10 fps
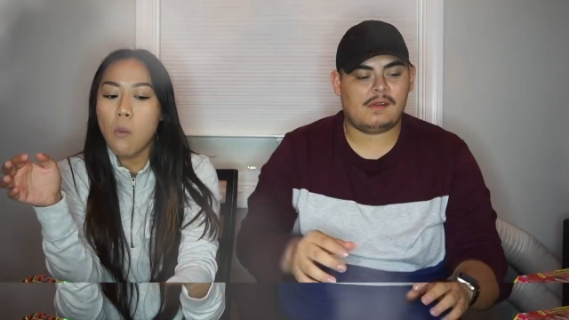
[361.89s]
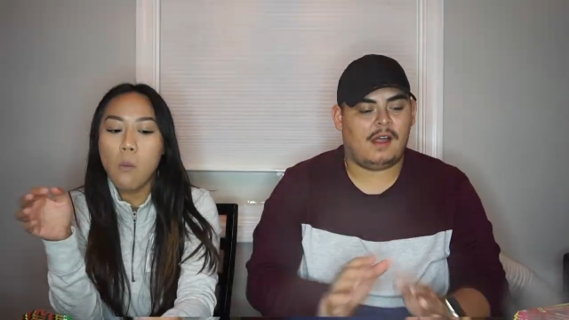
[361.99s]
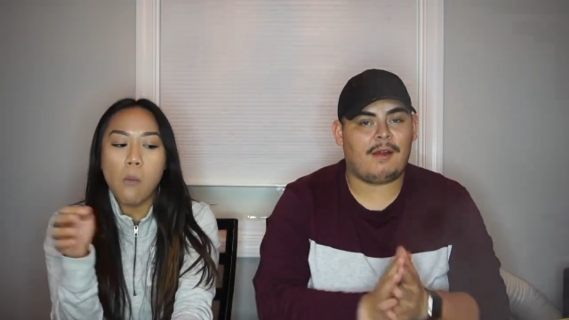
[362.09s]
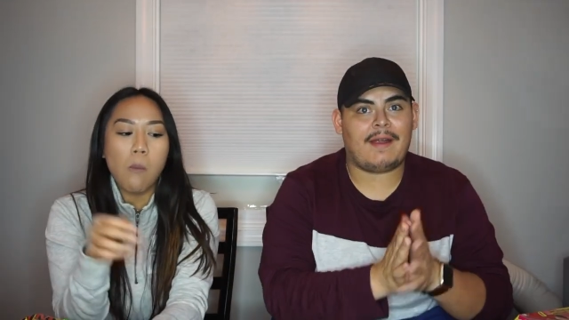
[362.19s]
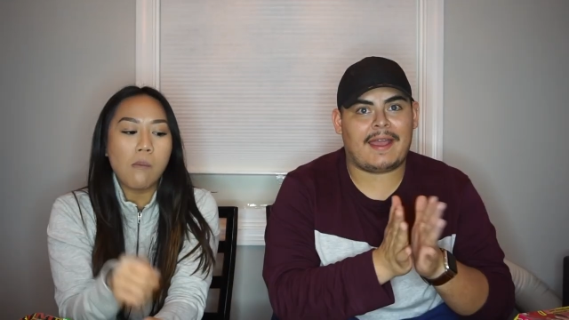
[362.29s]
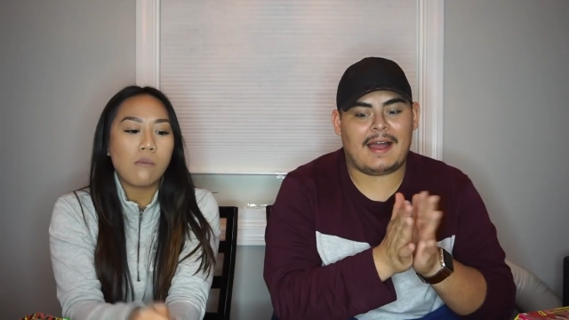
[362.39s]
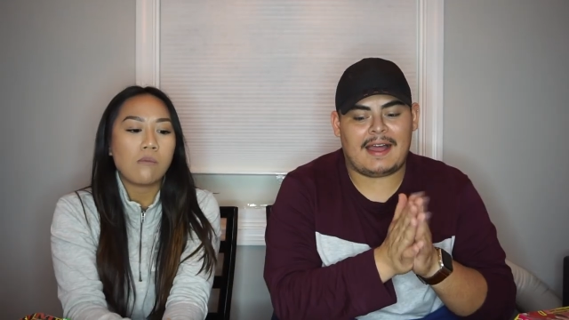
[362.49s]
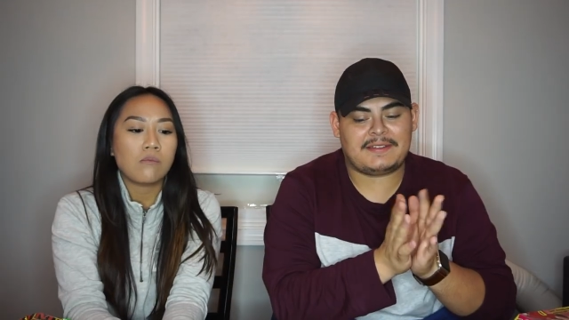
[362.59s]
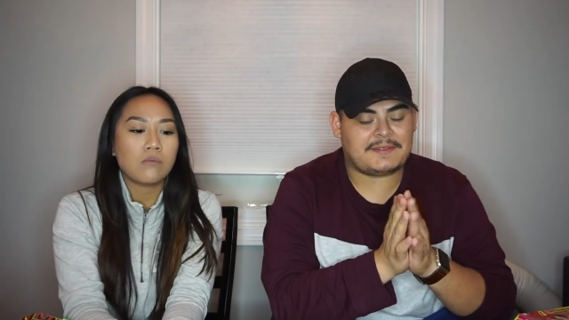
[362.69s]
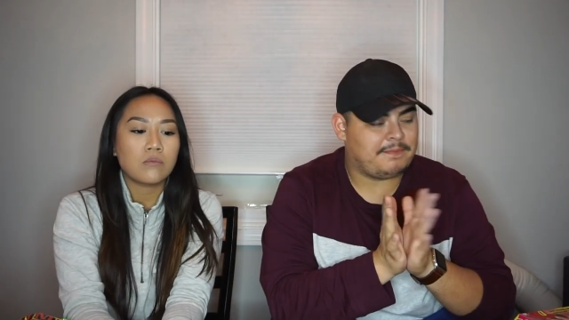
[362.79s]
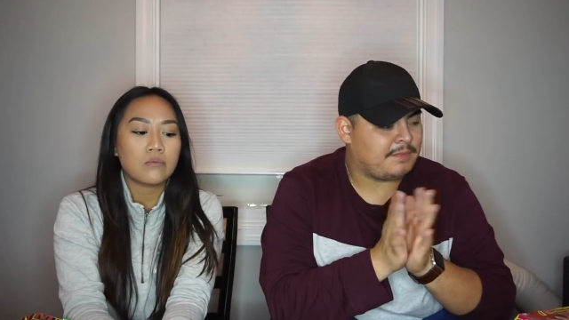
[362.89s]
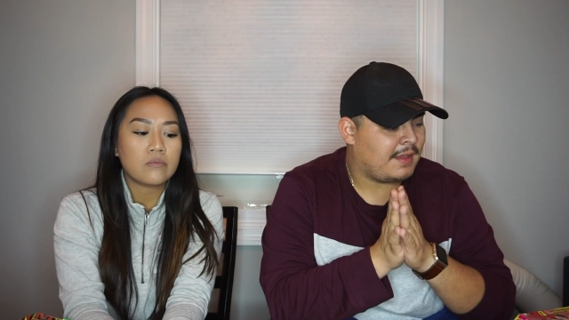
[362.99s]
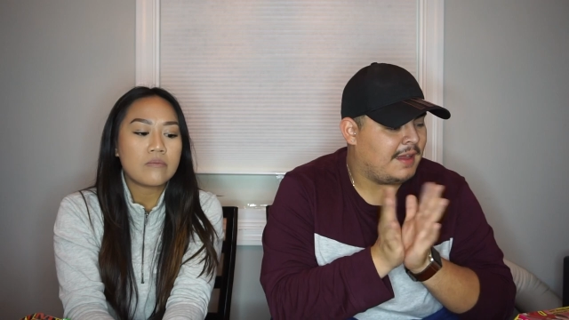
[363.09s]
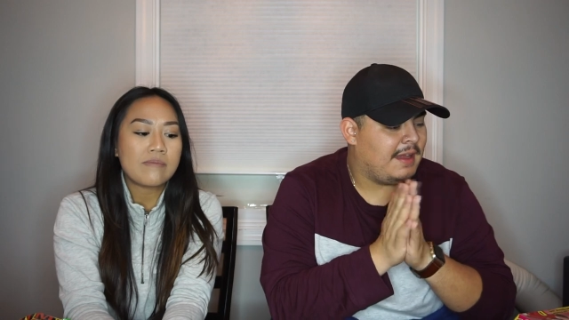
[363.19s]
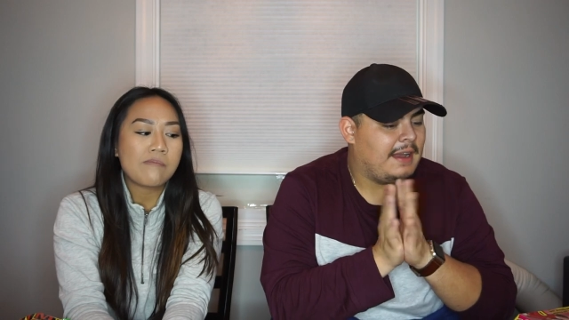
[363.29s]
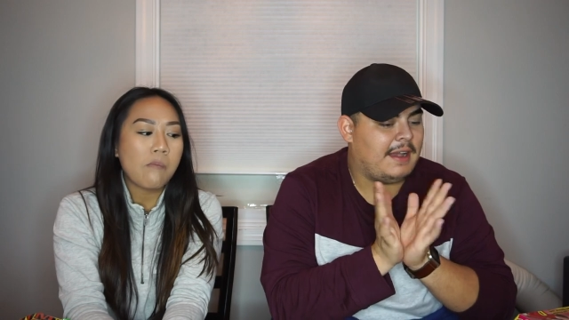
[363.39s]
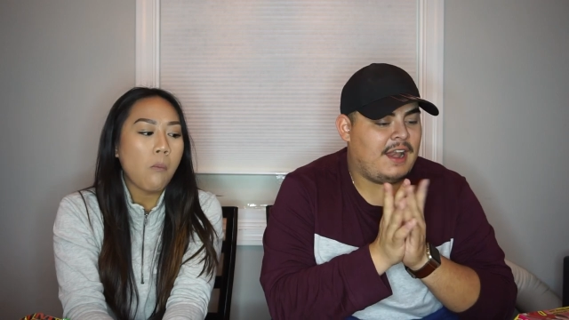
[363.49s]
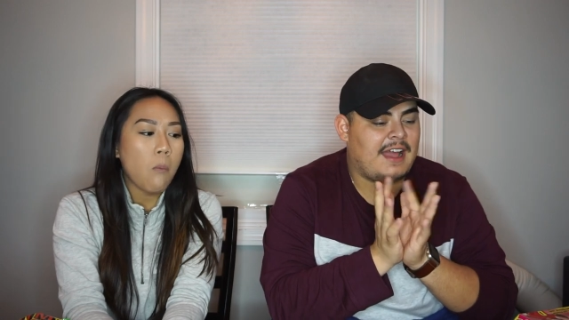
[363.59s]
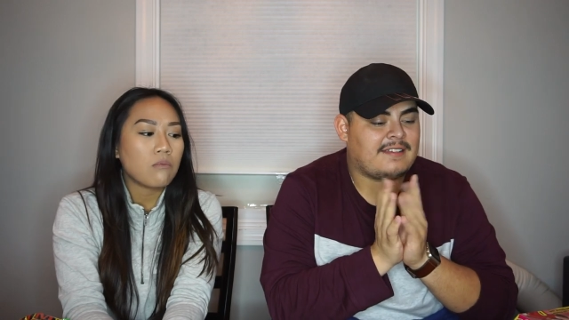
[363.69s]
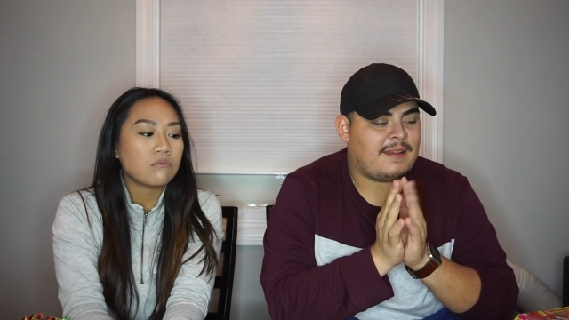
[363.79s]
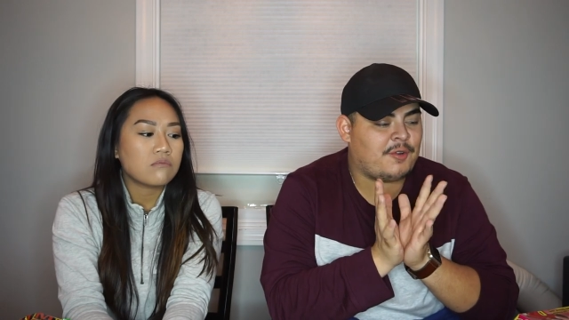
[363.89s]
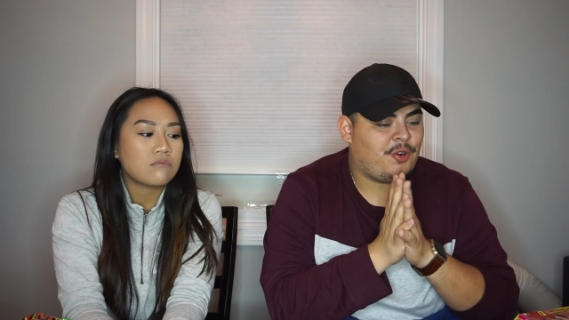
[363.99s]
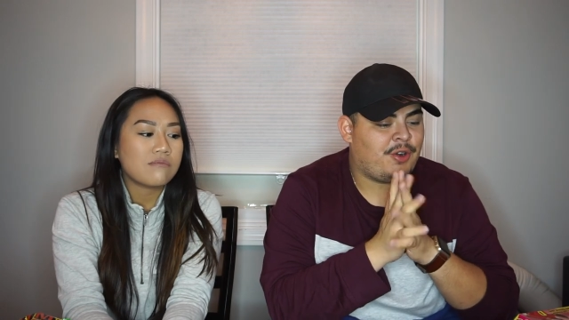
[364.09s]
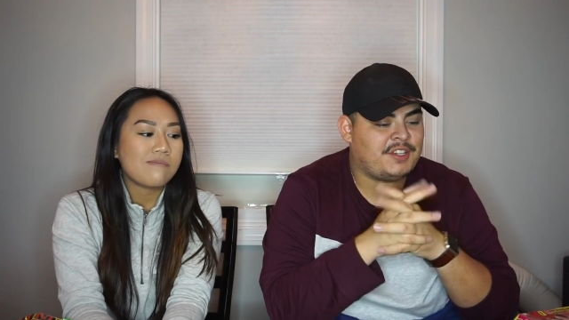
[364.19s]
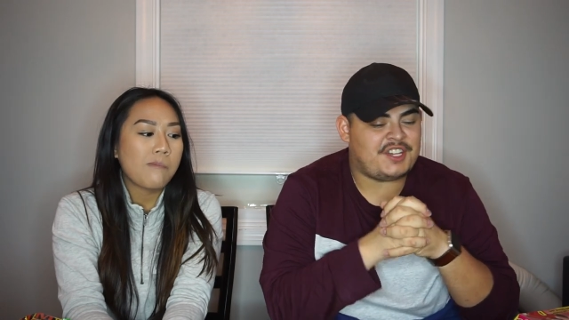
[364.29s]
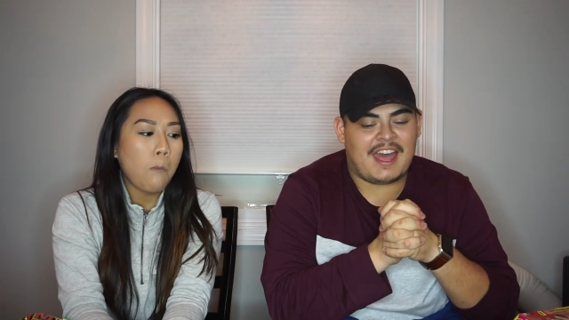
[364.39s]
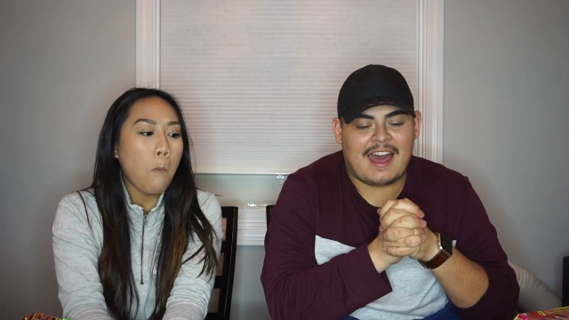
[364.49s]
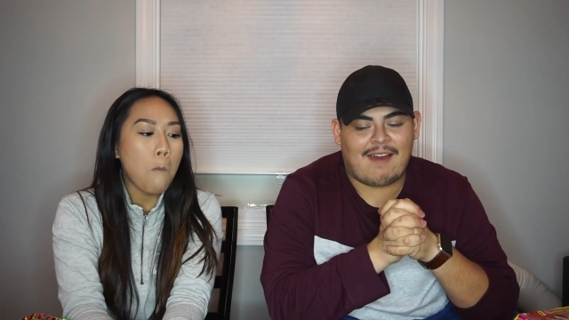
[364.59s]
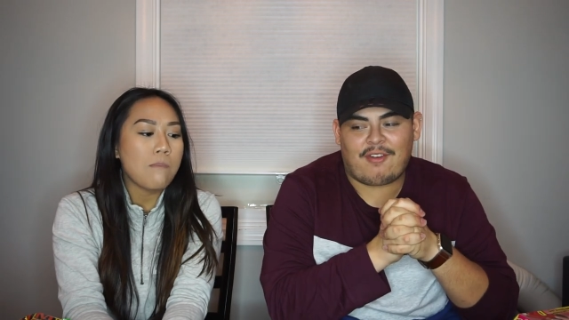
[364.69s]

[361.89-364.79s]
Speaker 1: All right, guys. Next, I'm going to have